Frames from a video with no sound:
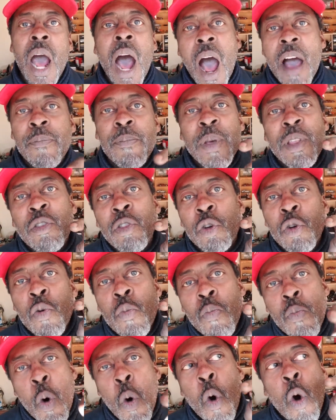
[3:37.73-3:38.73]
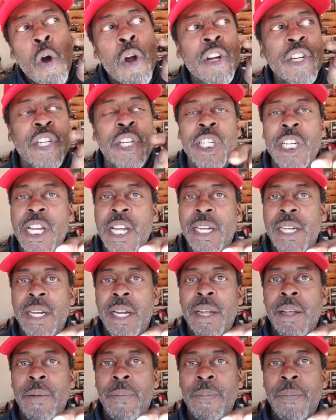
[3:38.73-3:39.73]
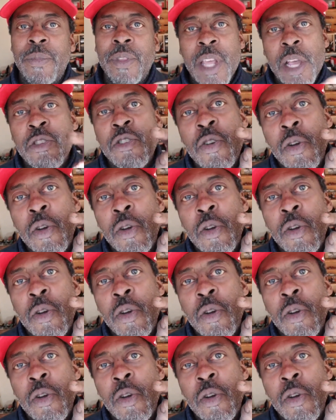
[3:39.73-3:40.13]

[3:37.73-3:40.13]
I've been through more shit than